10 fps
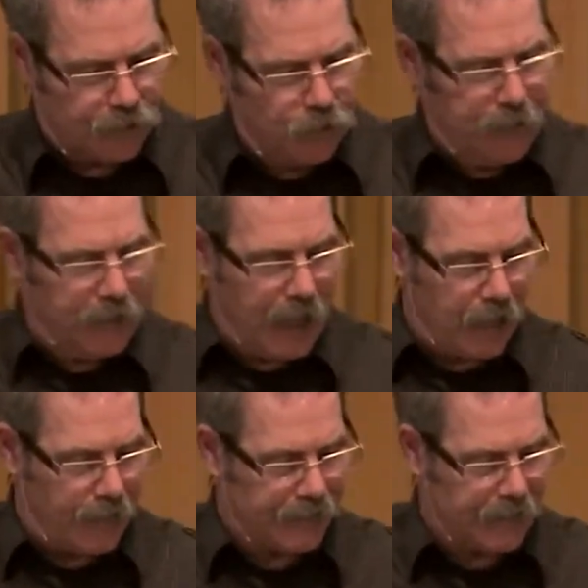to an
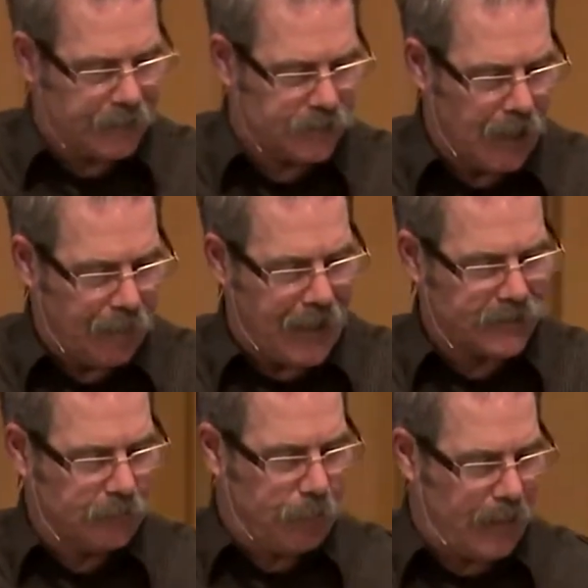inheritance
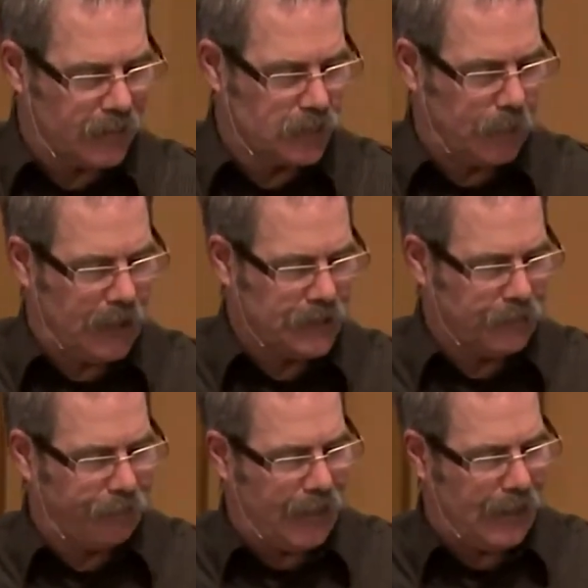that's imperishable,
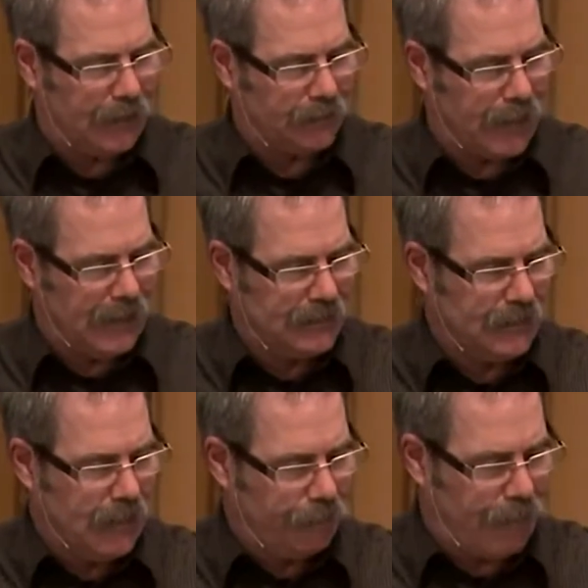undefiled,
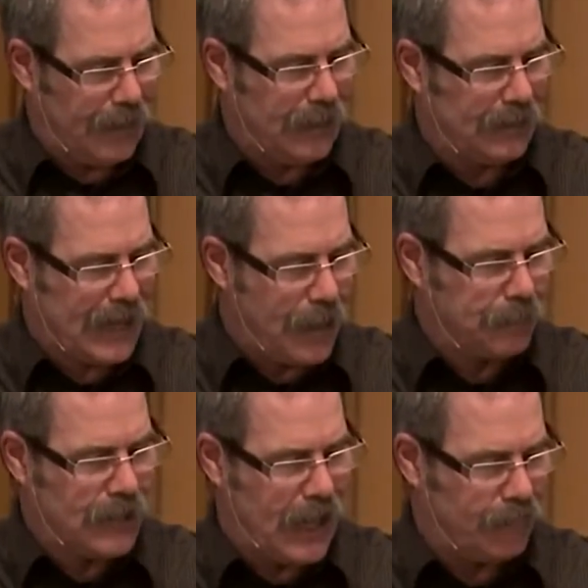unfading,
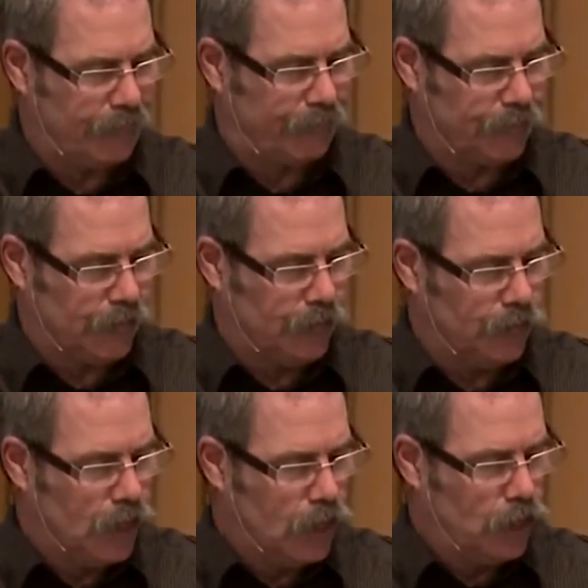kept in heaven for
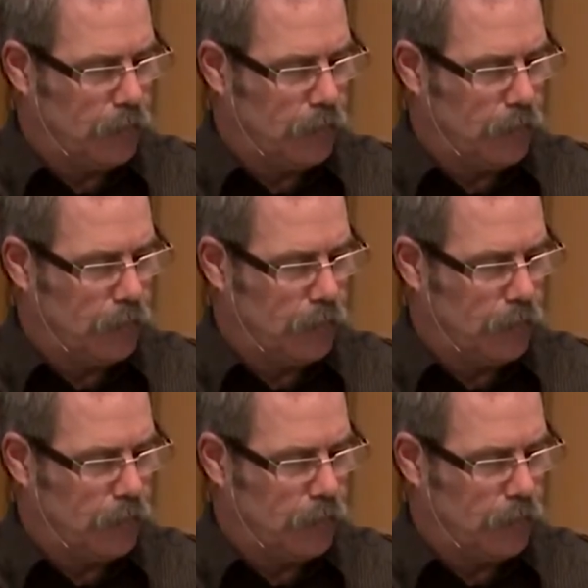you,